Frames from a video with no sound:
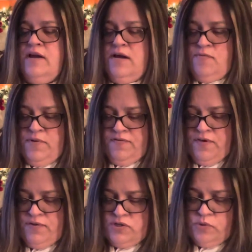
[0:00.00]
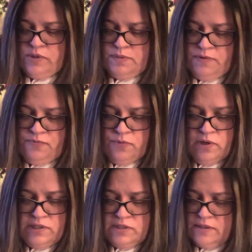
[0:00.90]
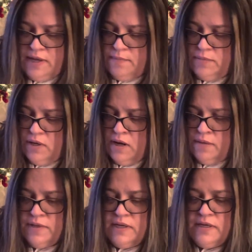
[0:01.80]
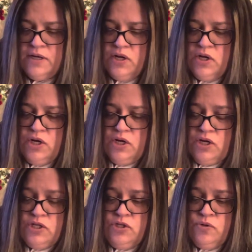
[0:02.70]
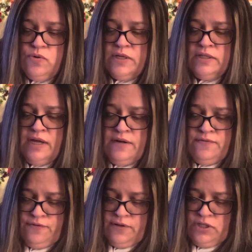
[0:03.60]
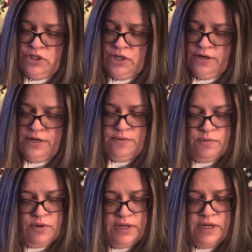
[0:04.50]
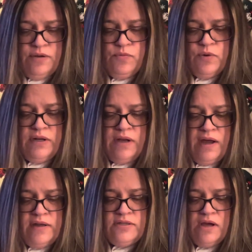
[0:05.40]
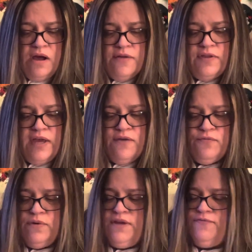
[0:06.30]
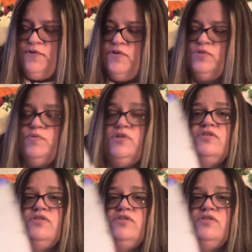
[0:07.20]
Uh, we've given toys before to them. Um, they do a lot of charity work and whatnot. Uh, they have refills, which is